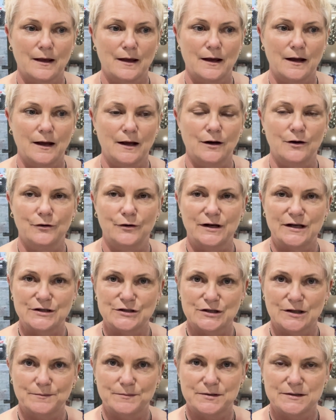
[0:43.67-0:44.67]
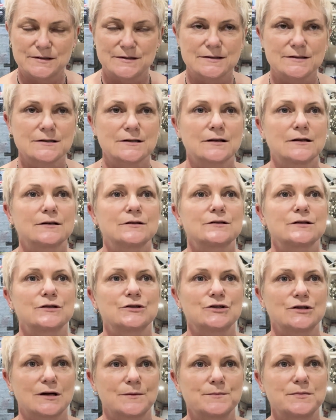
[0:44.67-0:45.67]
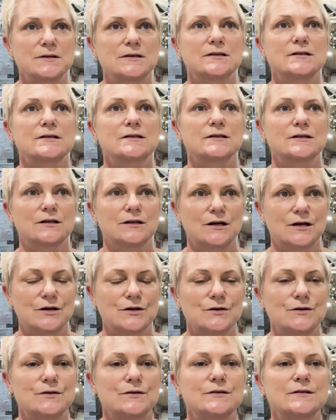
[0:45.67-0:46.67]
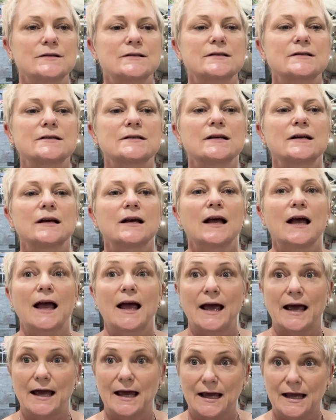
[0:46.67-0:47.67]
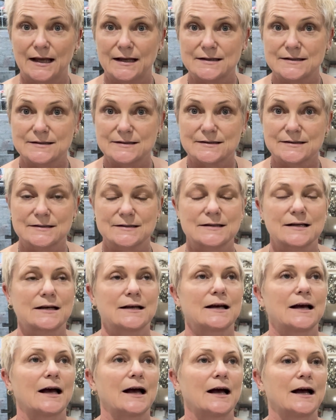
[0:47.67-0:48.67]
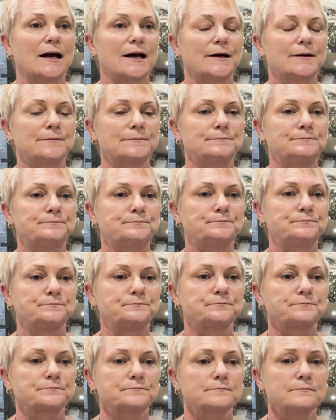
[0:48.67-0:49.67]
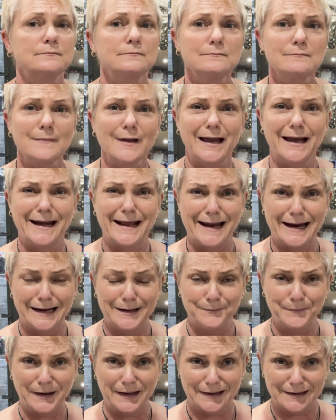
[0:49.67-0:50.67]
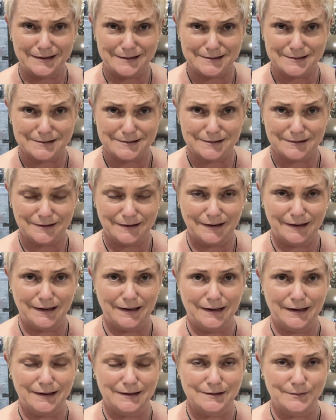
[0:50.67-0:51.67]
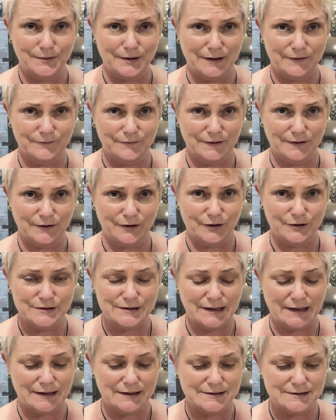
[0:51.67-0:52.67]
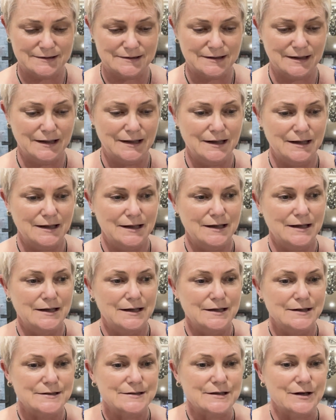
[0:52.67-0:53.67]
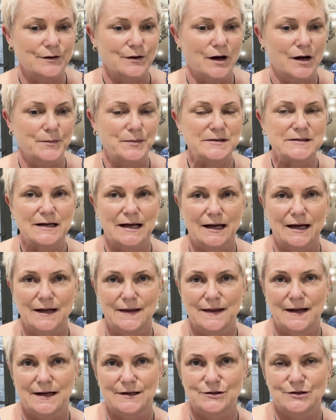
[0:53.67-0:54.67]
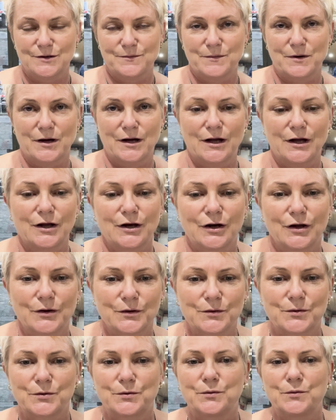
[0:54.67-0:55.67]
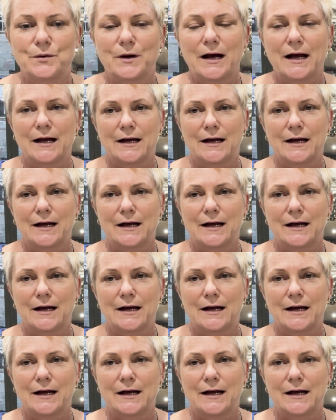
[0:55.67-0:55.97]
including jumpers. So jumpers, clothes, hats, and handbags, and a bag full of coat hangers. So I'll be taking that to my local